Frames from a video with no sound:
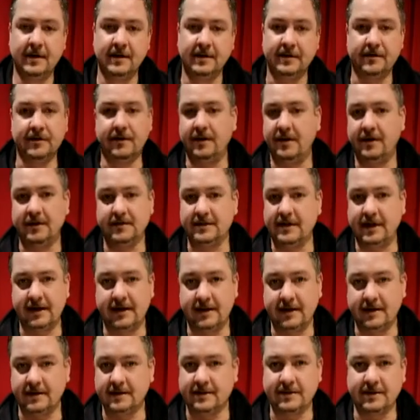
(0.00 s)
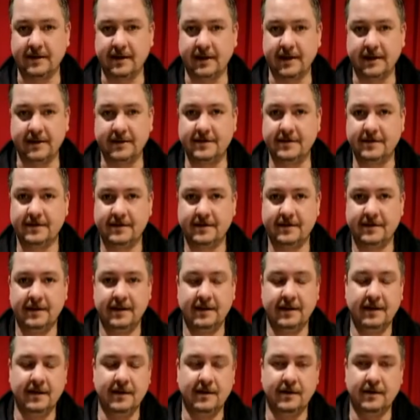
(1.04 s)
They're all dead-end sites
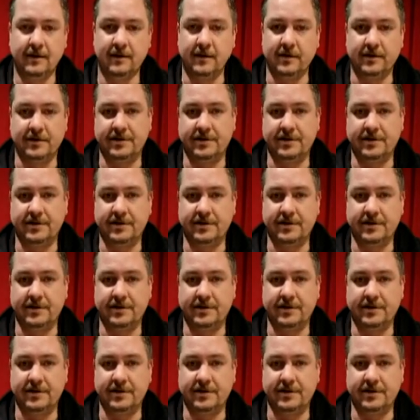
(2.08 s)
or